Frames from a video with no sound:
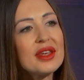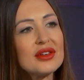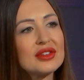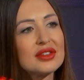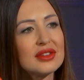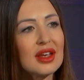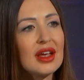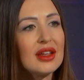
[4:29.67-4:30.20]

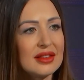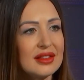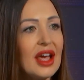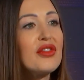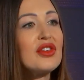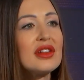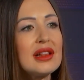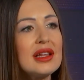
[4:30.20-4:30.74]
There's
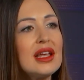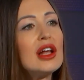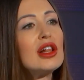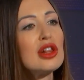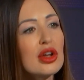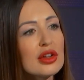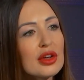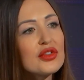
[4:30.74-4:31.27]
definitely a
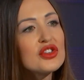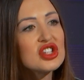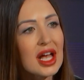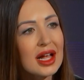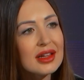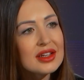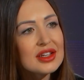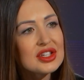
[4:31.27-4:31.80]
lot of
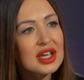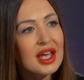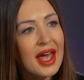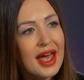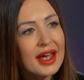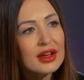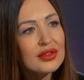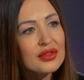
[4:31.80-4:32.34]
challenge
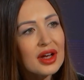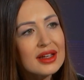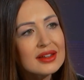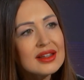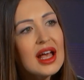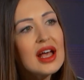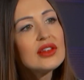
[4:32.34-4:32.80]
ahead of us.